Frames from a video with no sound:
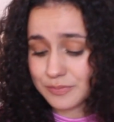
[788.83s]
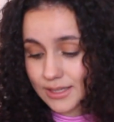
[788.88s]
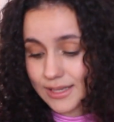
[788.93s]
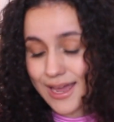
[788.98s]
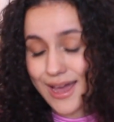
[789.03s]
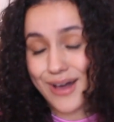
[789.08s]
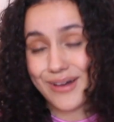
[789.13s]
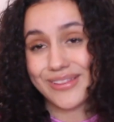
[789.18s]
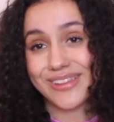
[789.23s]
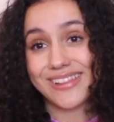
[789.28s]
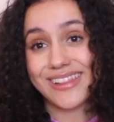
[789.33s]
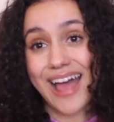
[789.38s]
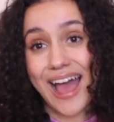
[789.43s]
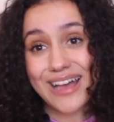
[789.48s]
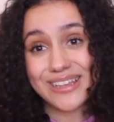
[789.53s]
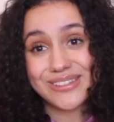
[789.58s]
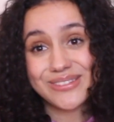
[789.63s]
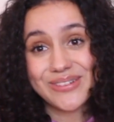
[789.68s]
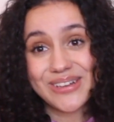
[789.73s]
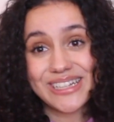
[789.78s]
Now, the
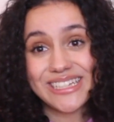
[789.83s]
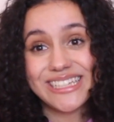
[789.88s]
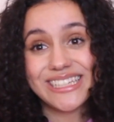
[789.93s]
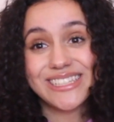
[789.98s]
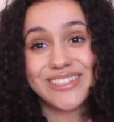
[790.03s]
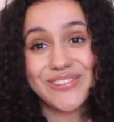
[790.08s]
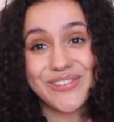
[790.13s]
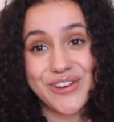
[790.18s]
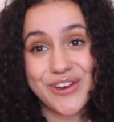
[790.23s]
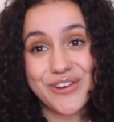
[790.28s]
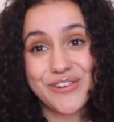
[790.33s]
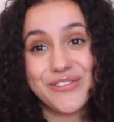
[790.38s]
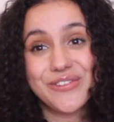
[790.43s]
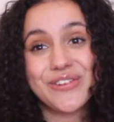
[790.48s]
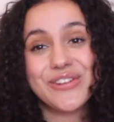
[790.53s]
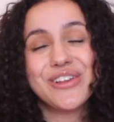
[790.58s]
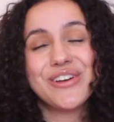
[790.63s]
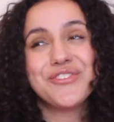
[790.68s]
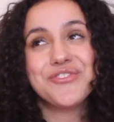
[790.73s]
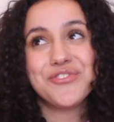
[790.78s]
last one is
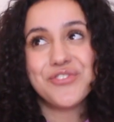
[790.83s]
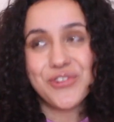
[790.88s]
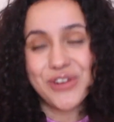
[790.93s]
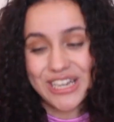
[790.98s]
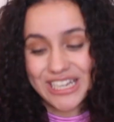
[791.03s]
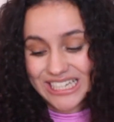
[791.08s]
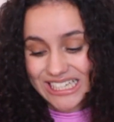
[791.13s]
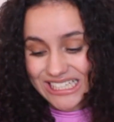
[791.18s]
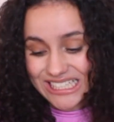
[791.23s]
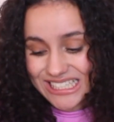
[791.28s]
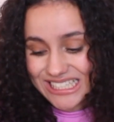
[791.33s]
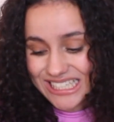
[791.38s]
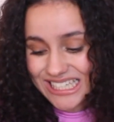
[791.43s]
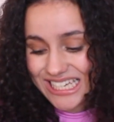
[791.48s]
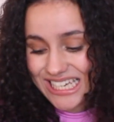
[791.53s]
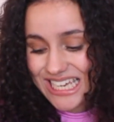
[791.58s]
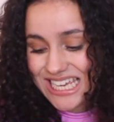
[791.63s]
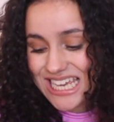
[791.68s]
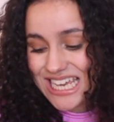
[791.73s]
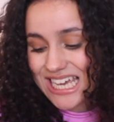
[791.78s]
fearful avoidant
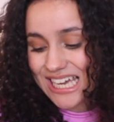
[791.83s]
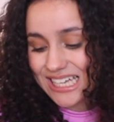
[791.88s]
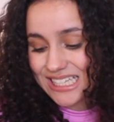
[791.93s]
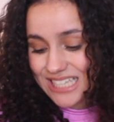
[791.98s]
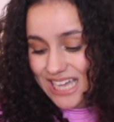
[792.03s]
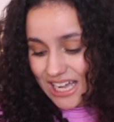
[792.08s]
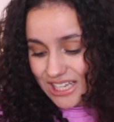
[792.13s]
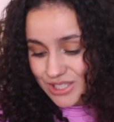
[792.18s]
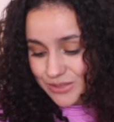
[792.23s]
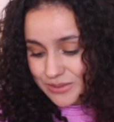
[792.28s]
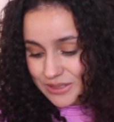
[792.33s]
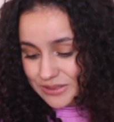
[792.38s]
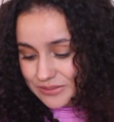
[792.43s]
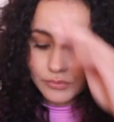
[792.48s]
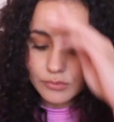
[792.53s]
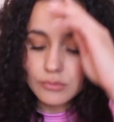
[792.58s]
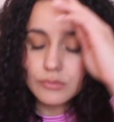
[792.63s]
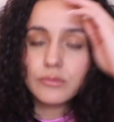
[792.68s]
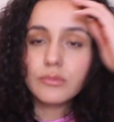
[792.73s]
attachment.